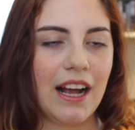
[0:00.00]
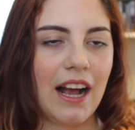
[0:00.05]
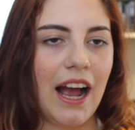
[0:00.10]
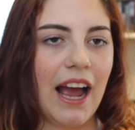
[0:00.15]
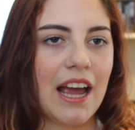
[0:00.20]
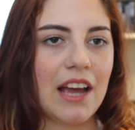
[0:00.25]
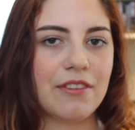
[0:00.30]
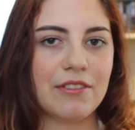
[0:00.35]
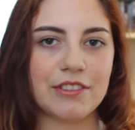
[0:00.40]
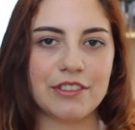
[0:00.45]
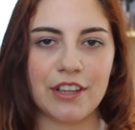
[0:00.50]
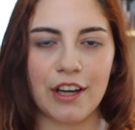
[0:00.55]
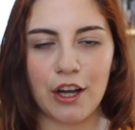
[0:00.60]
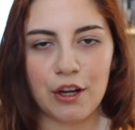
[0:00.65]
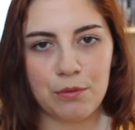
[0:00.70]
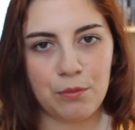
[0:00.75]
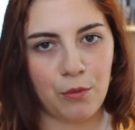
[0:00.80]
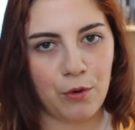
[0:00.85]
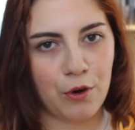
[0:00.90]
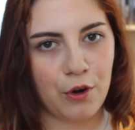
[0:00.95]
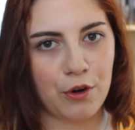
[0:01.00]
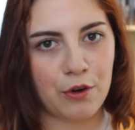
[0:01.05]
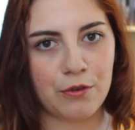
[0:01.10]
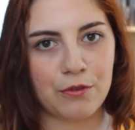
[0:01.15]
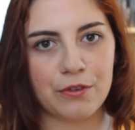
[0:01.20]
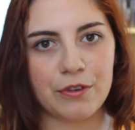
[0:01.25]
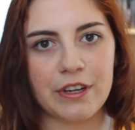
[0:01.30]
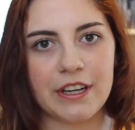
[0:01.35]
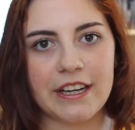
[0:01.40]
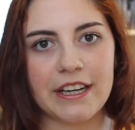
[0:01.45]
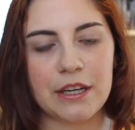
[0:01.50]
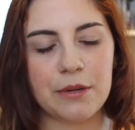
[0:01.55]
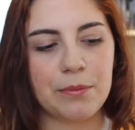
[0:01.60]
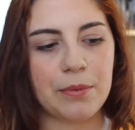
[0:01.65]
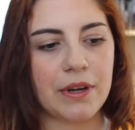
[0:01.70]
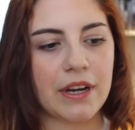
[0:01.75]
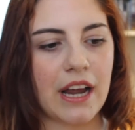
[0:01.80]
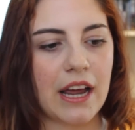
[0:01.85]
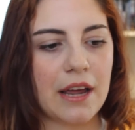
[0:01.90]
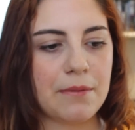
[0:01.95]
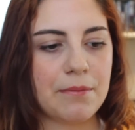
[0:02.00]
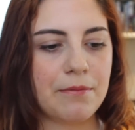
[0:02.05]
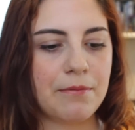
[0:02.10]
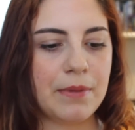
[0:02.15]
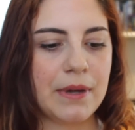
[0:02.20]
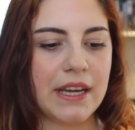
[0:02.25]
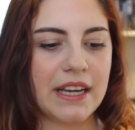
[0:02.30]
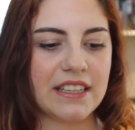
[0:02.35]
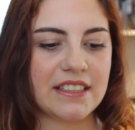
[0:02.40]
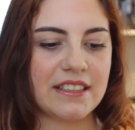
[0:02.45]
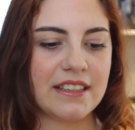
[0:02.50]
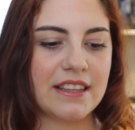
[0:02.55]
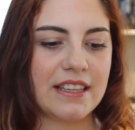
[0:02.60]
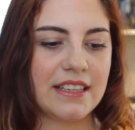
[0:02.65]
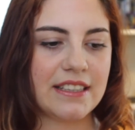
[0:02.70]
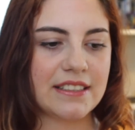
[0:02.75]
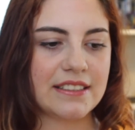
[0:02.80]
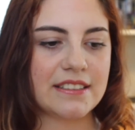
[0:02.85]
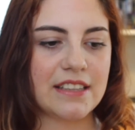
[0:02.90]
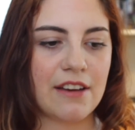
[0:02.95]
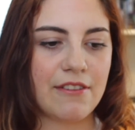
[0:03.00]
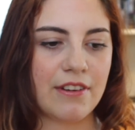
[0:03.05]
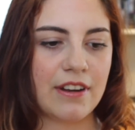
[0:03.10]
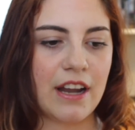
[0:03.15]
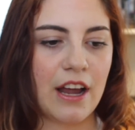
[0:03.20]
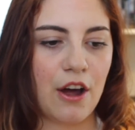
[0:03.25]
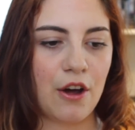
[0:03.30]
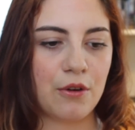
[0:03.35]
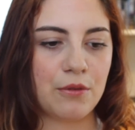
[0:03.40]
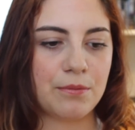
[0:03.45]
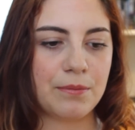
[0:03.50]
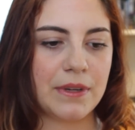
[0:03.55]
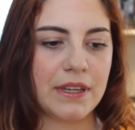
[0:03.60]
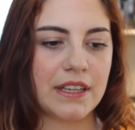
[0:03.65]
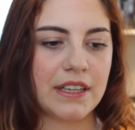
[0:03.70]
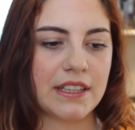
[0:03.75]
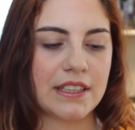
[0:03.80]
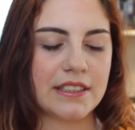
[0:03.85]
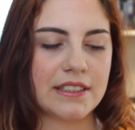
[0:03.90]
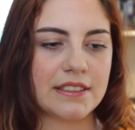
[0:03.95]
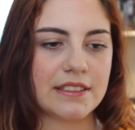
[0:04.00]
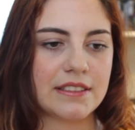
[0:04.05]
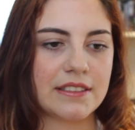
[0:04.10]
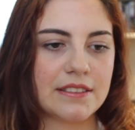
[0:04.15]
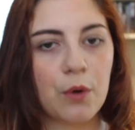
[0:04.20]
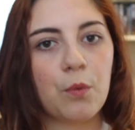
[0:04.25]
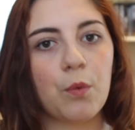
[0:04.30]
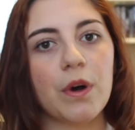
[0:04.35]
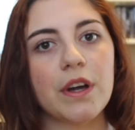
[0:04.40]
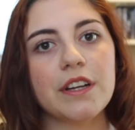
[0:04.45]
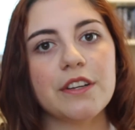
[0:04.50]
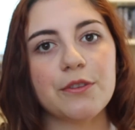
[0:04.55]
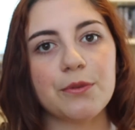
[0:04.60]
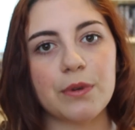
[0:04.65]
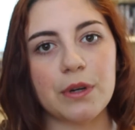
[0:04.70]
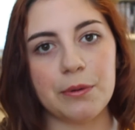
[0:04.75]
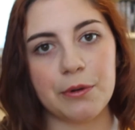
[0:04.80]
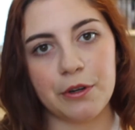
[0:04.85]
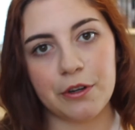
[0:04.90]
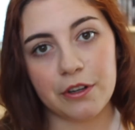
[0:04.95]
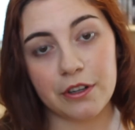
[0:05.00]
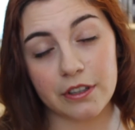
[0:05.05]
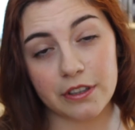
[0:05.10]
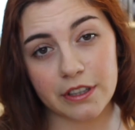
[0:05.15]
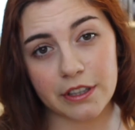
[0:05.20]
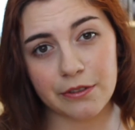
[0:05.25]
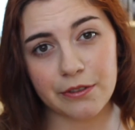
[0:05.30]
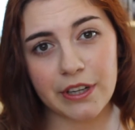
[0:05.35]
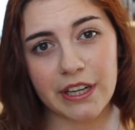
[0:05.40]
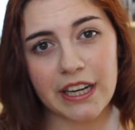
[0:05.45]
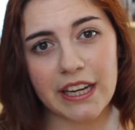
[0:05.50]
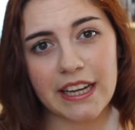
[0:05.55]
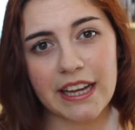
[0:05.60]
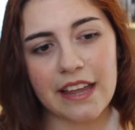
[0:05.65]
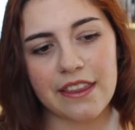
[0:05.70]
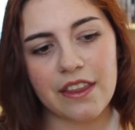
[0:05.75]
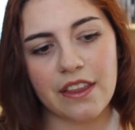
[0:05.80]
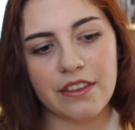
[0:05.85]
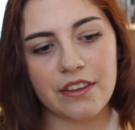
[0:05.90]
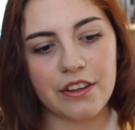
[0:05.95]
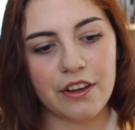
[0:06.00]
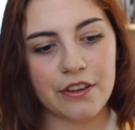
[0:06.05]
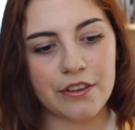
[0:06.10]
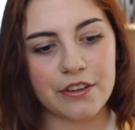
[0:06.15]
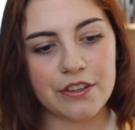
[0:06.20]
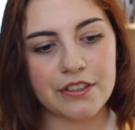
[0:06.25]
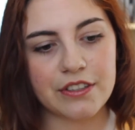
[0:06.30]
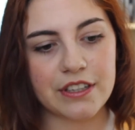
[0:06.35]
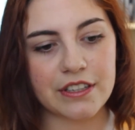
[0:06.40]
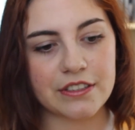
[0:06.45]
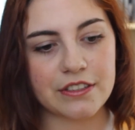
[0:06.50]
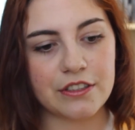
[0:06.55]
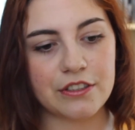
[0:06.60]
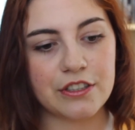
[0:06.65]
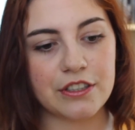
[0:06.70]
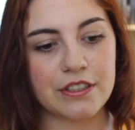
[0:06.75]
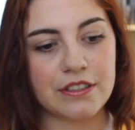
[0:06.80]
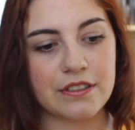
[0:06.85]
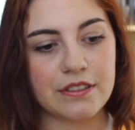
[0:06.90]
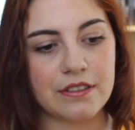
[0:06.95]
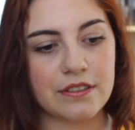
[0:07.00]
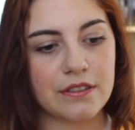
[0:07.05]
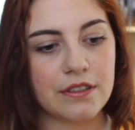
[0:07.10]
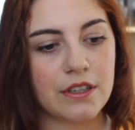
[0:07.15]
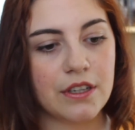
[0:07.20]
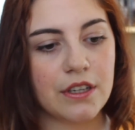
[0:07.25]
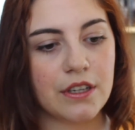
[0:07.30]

I have a ton more to read, but I picked these 7 out because one is what I'm currently reading, and then the other 6 are just